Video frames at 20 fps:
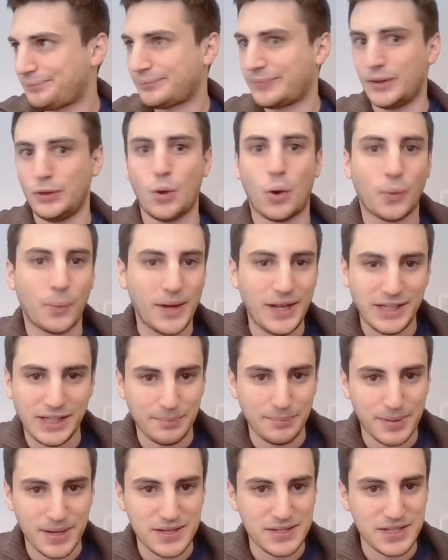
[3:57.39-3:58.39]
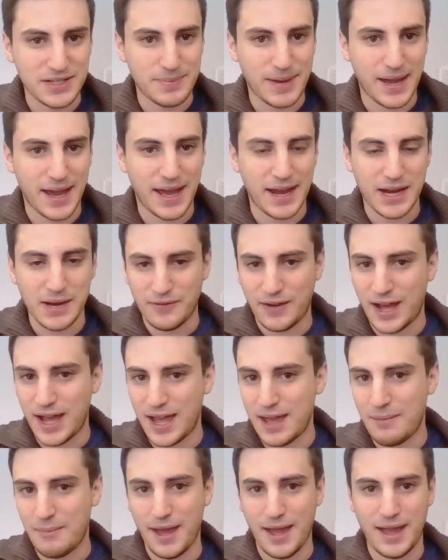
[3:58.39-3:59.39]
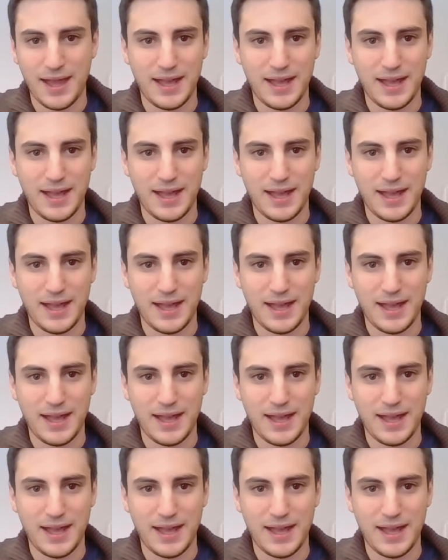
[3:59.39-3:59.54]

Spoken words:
Norwegian businessman, if I'm a